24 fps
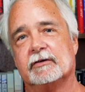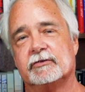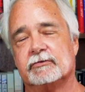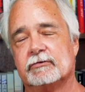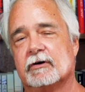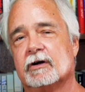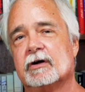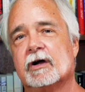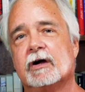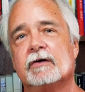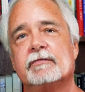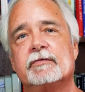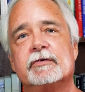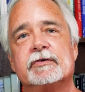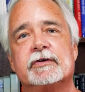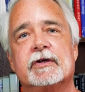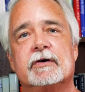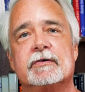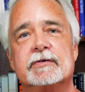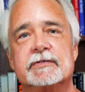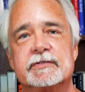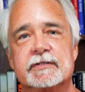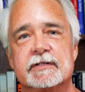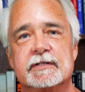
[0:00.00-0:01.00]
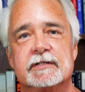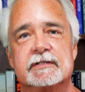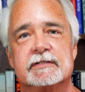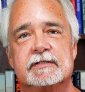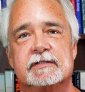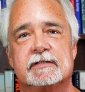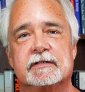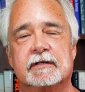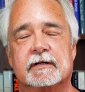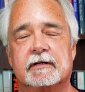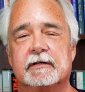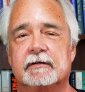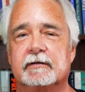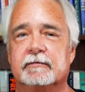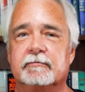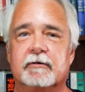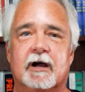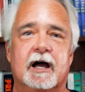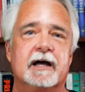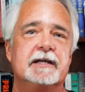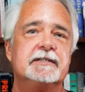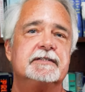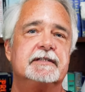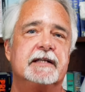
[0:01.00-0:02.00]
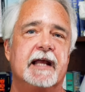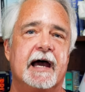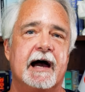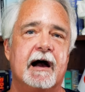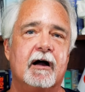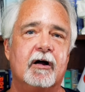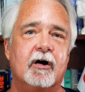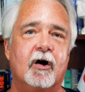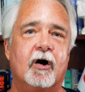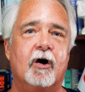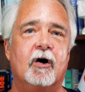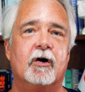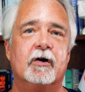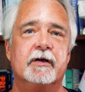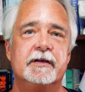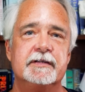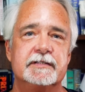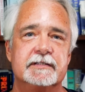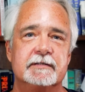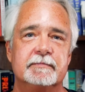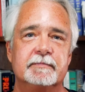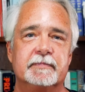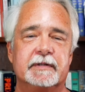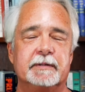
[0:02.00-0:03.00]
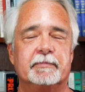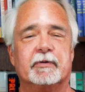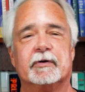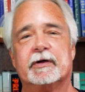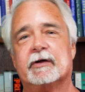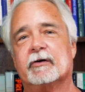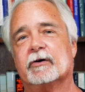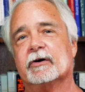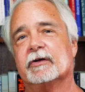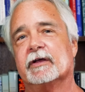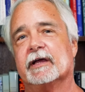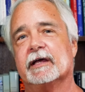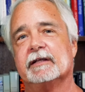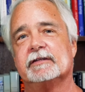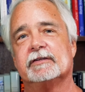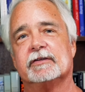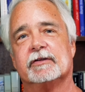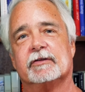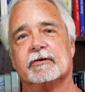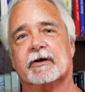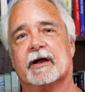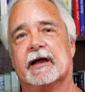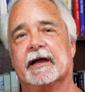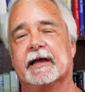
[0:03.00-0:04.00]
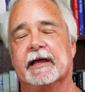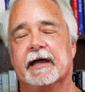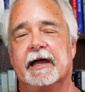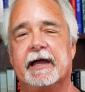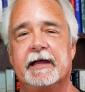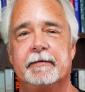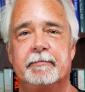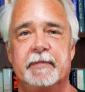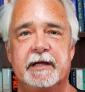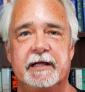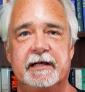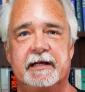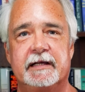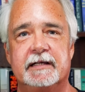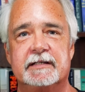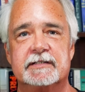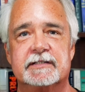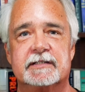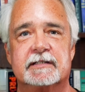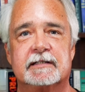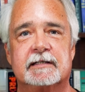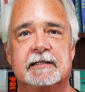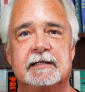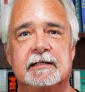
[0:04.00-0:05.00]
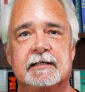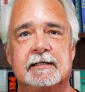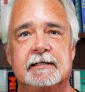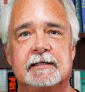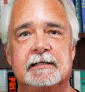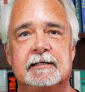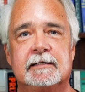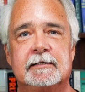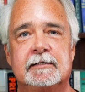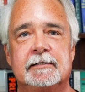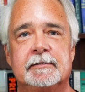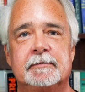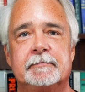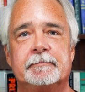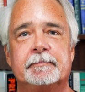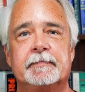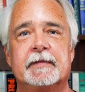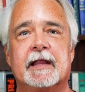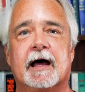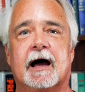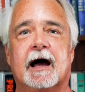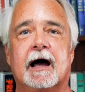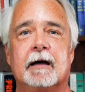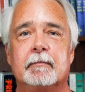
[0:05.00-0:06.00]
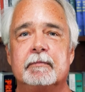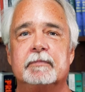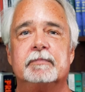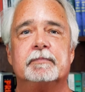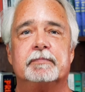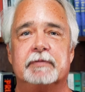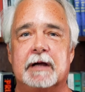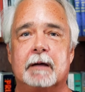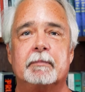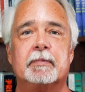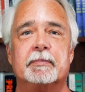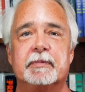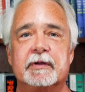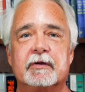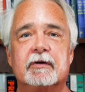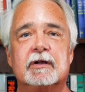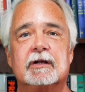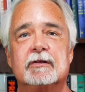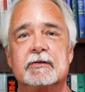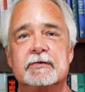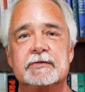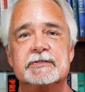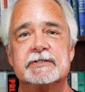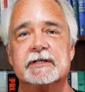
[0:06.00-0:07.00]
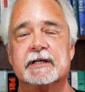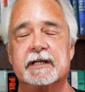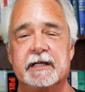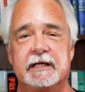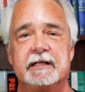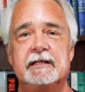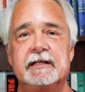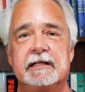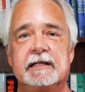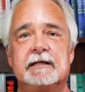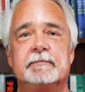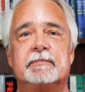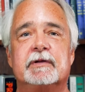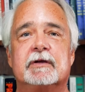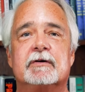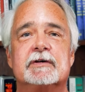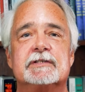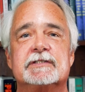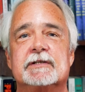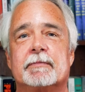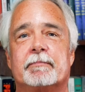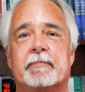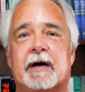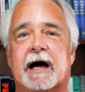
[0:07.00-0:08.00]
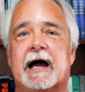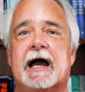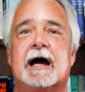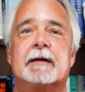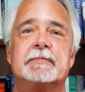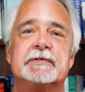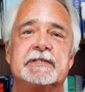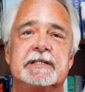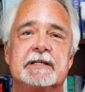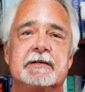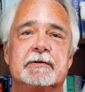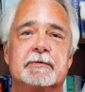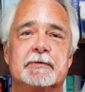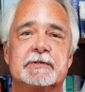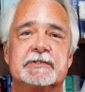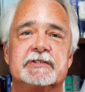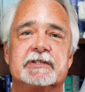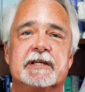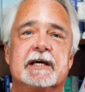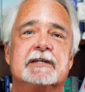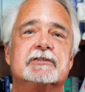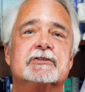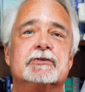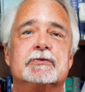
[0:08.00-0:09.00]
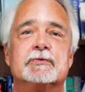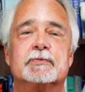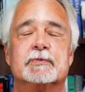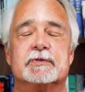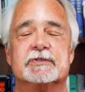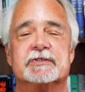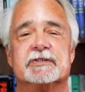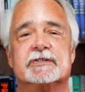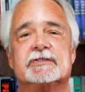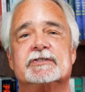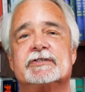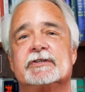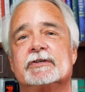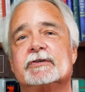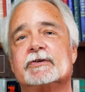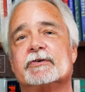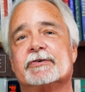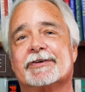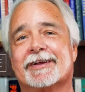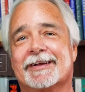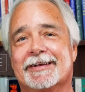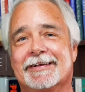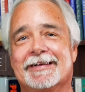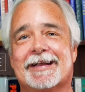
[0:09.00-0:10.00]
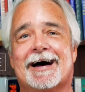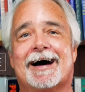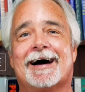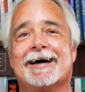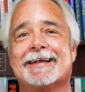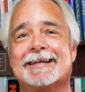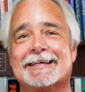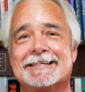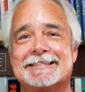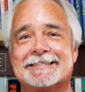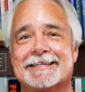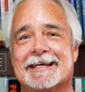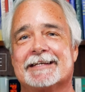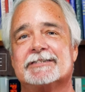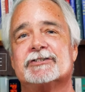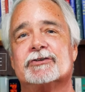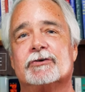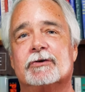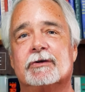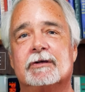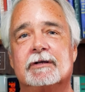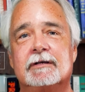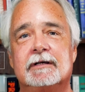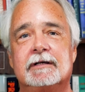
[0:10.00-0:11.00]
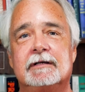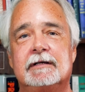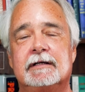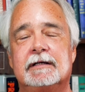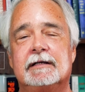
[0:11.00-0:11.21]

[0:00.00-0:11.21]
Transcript: drug overdoses, rise in alcoholism, people couldn't get to their AA meetings. I'm probably going to lose a kidney because a biopsy that was scheduled was considered non-essential.